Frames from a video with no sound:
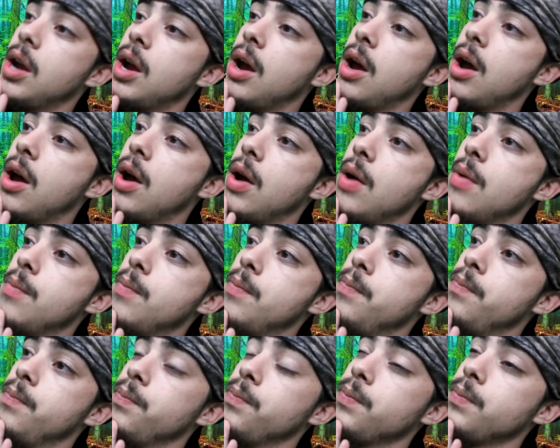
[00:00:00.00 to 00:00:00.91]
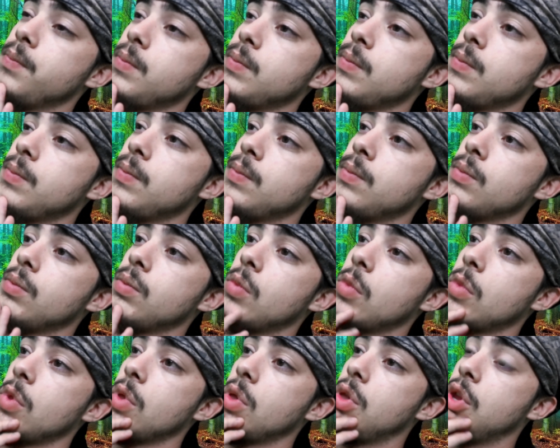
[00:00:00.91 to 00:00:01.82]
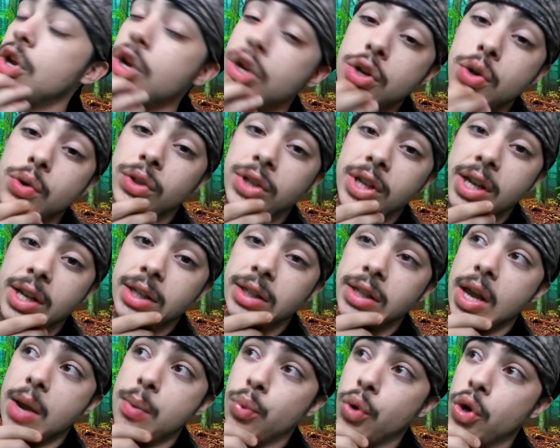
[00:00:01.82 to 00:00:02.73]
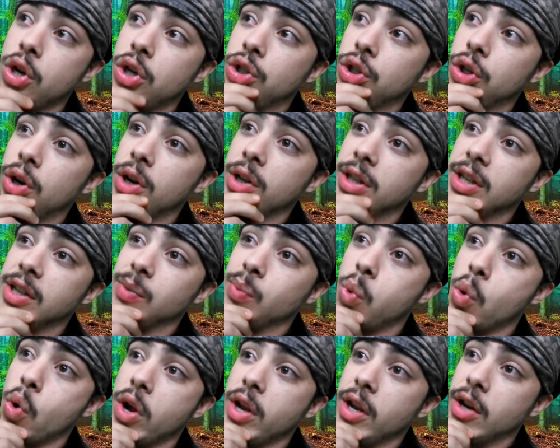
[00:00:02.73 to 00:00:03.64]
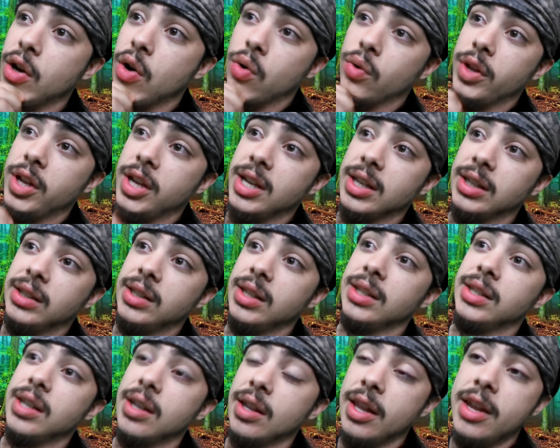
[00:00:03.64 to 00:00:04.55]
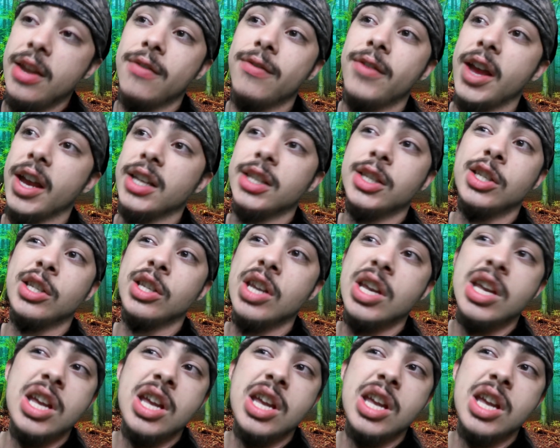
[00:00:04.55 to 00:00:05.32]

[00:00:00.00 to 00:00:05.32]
The good news is I'm pretty sure at this point it only consistently affects